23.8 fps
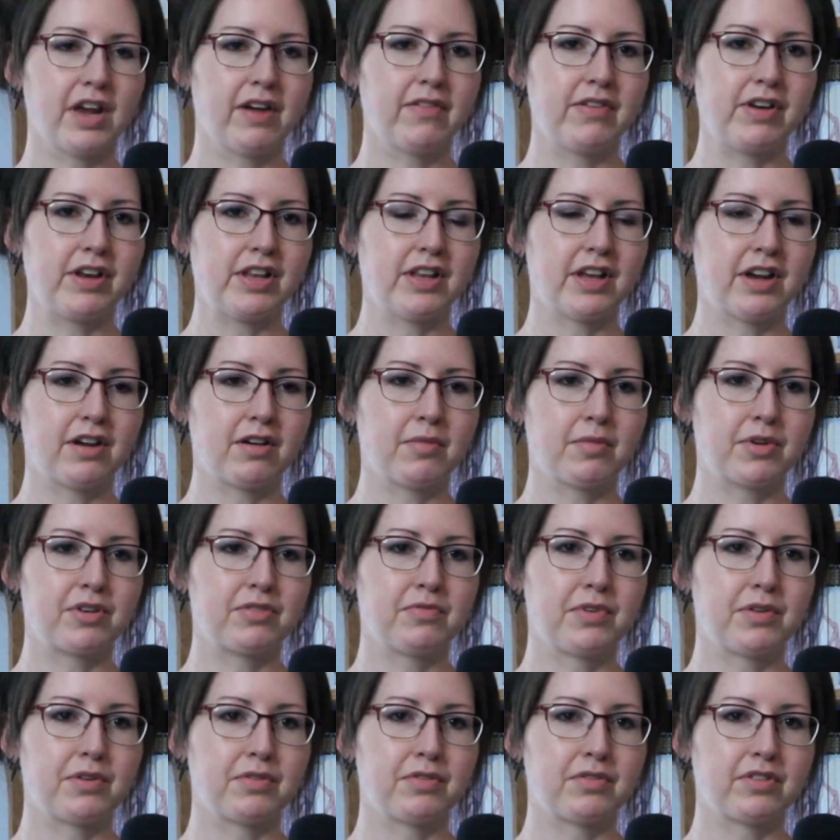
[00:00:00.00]
any there, but
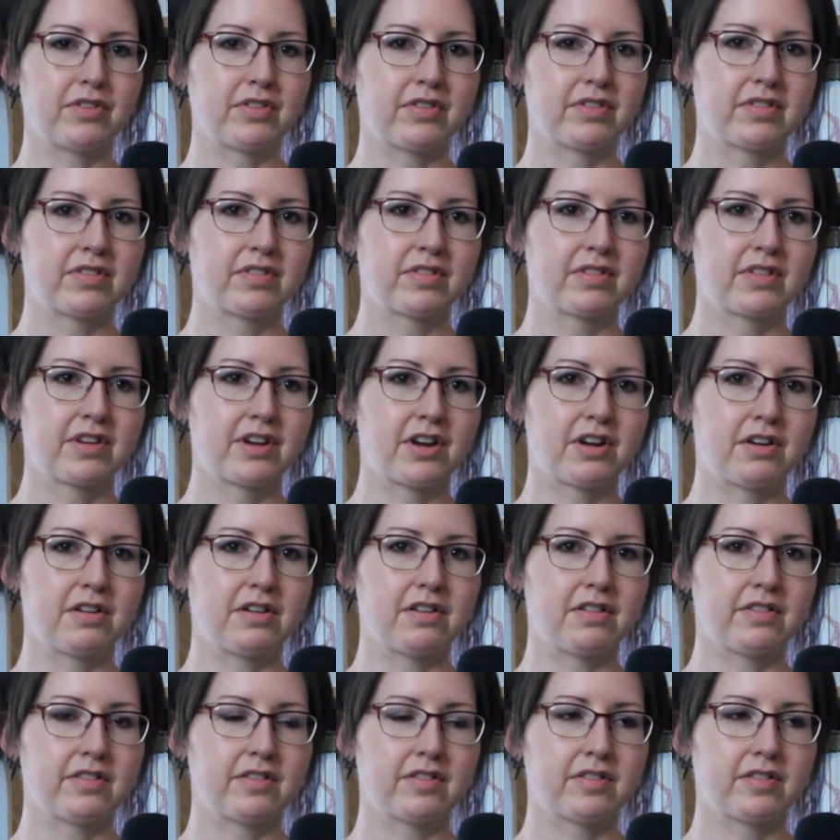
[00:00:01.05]
we were just
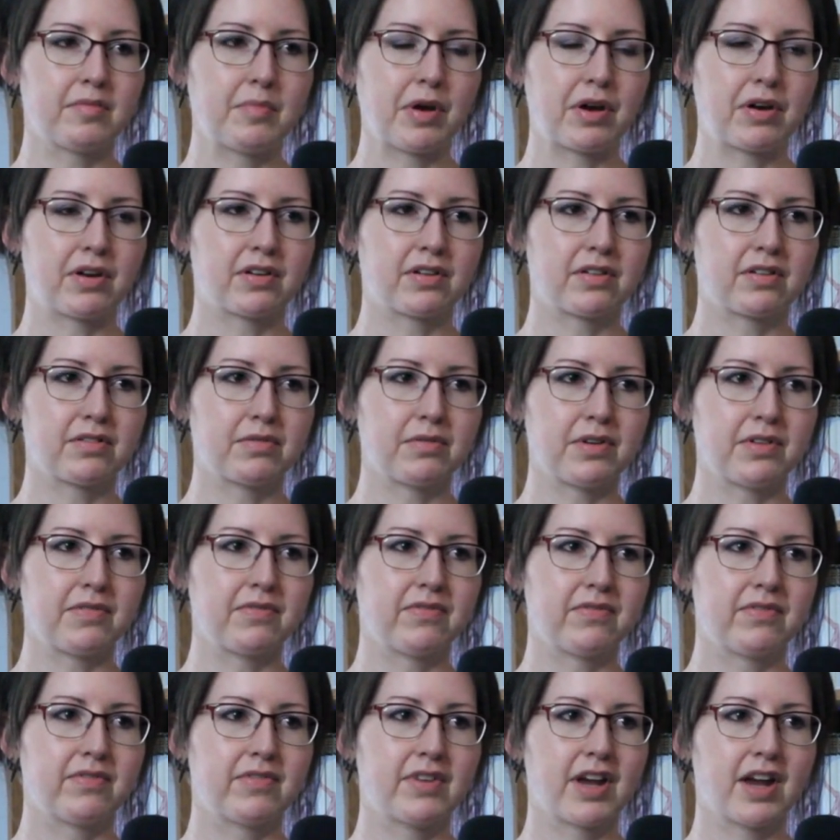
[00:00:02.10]
curious about it because we
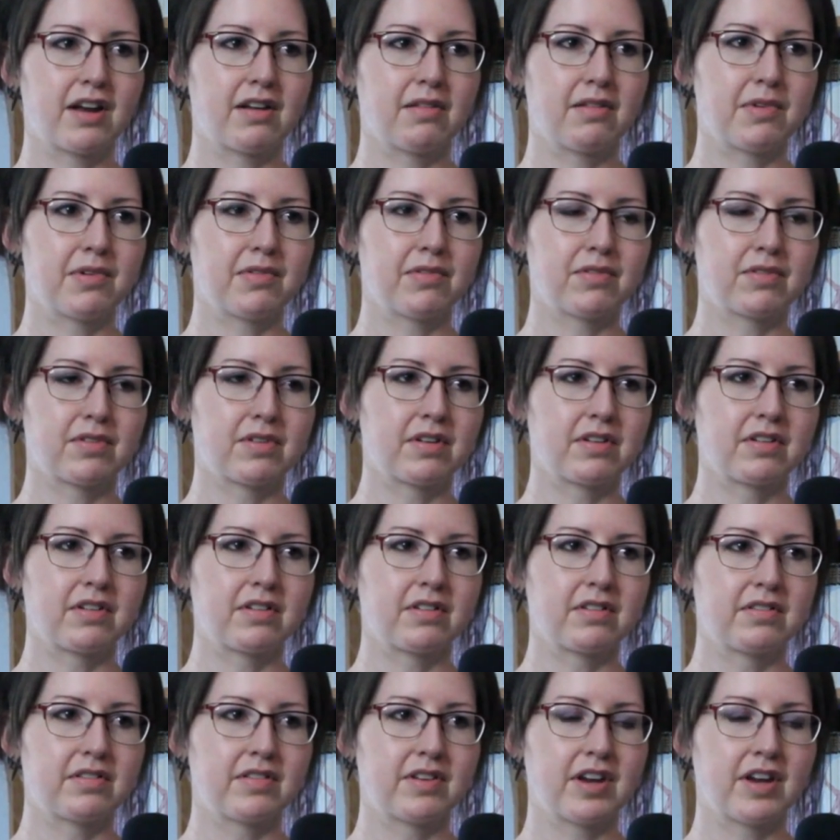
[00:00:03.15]
had it before. Yeah.
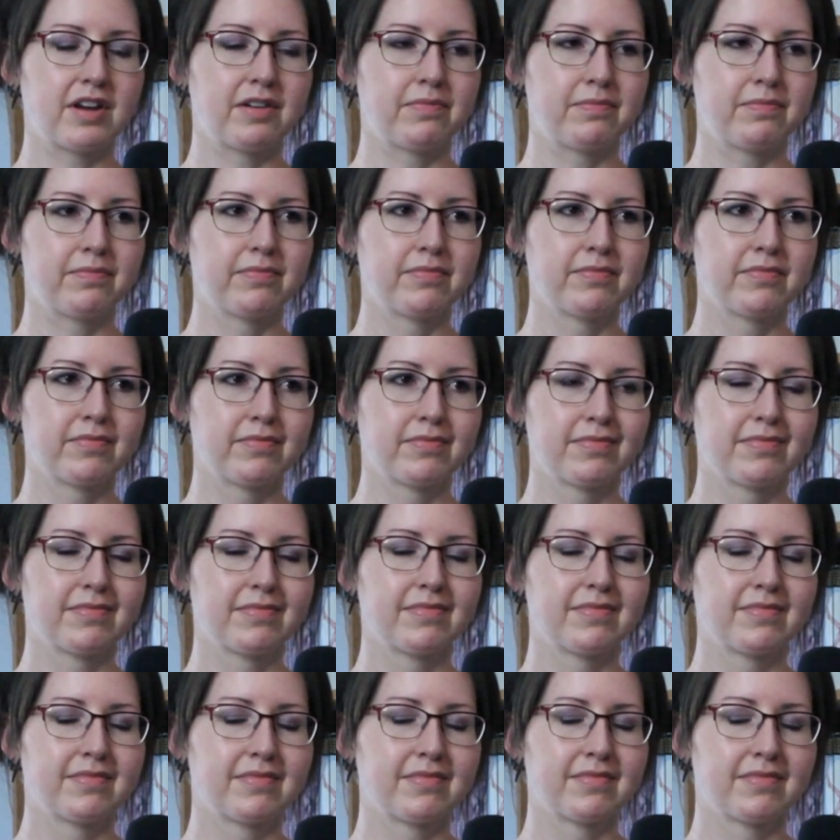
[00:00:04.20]
Yeah.
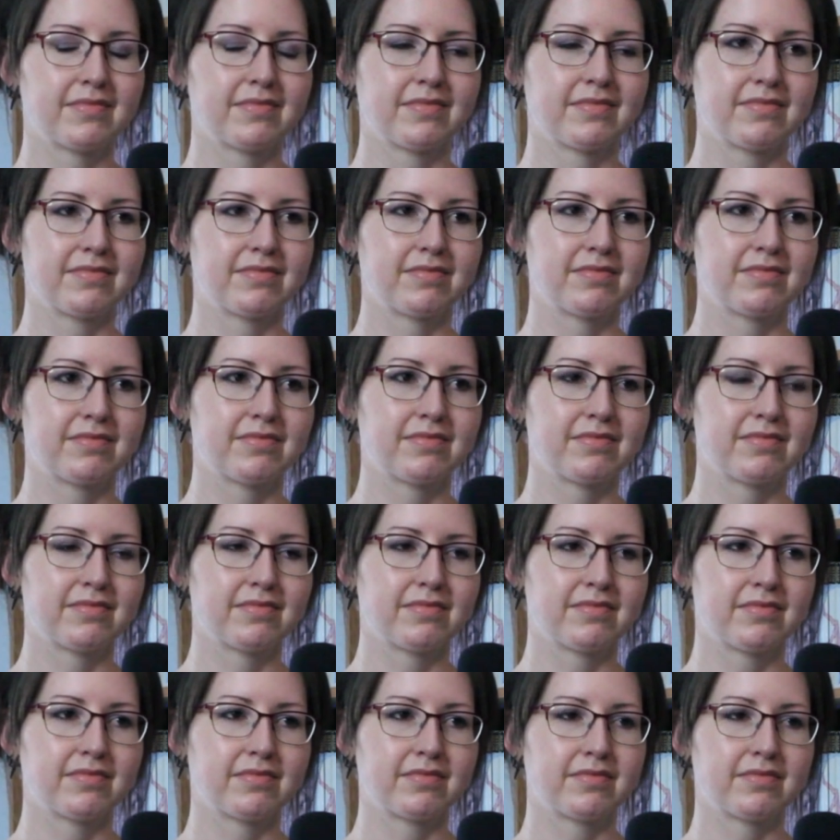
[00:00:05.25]
So turns
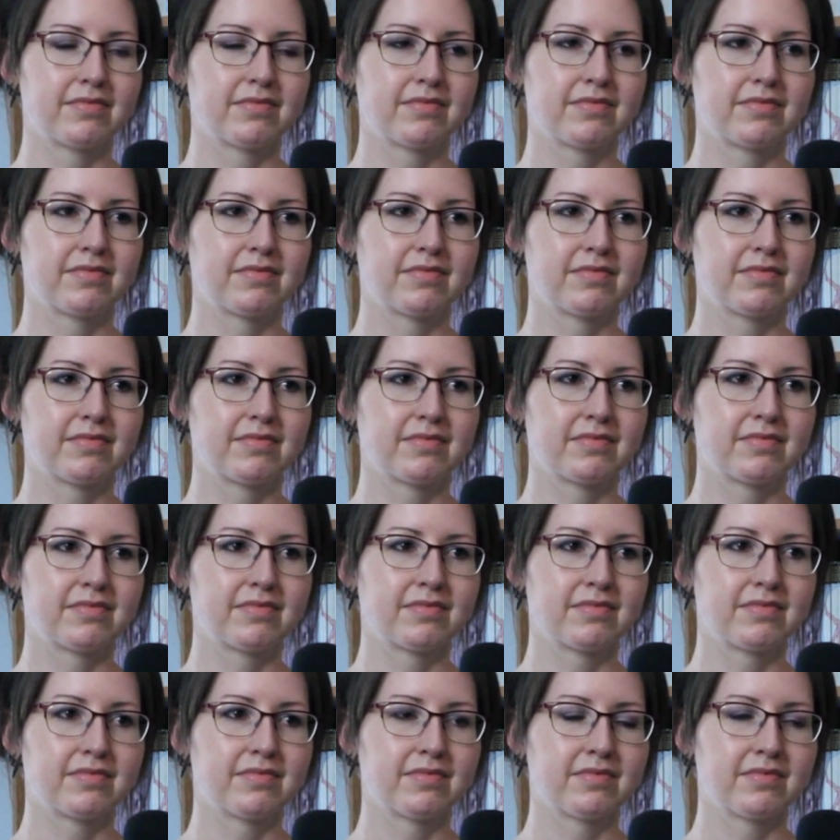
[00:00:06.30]
out the
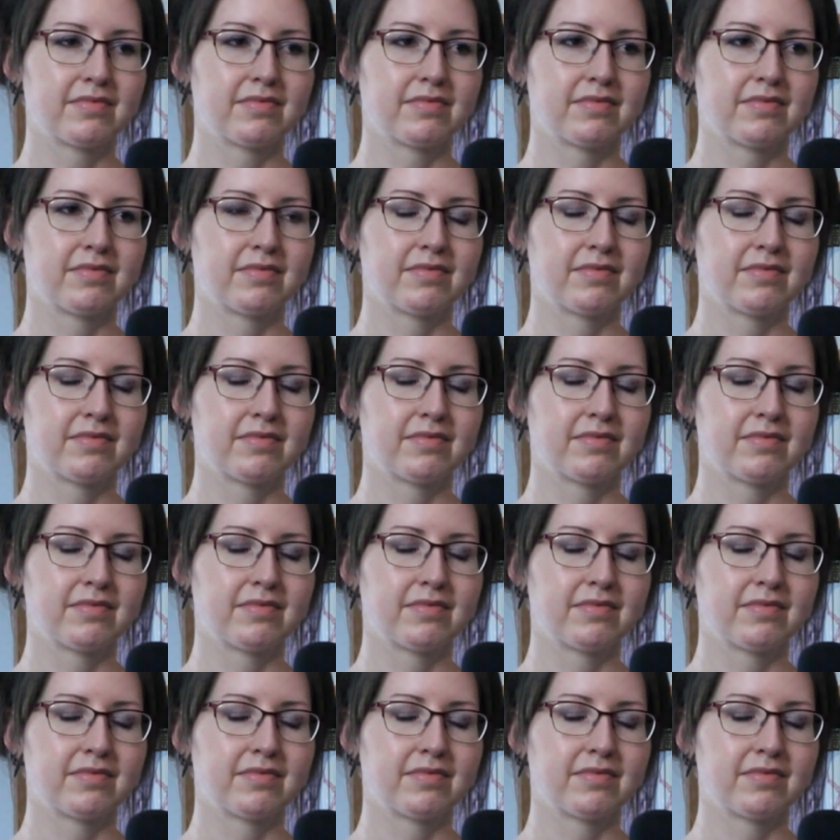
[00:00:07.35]
worm